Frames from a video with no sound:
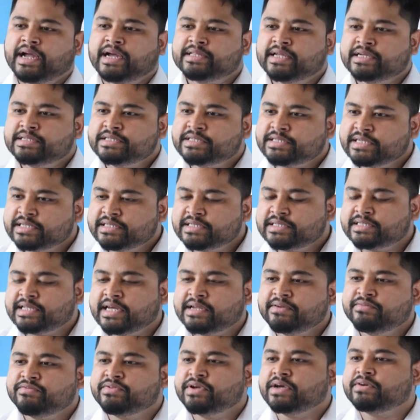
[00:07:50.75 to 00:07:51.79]
and then since
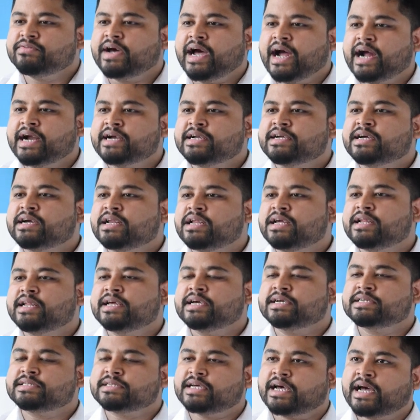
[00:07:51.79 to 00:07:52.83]
then we have had
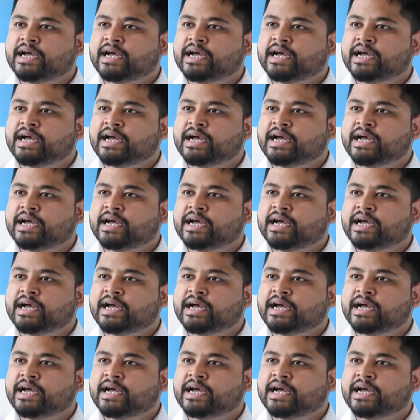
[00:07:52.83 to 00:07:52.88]
clinics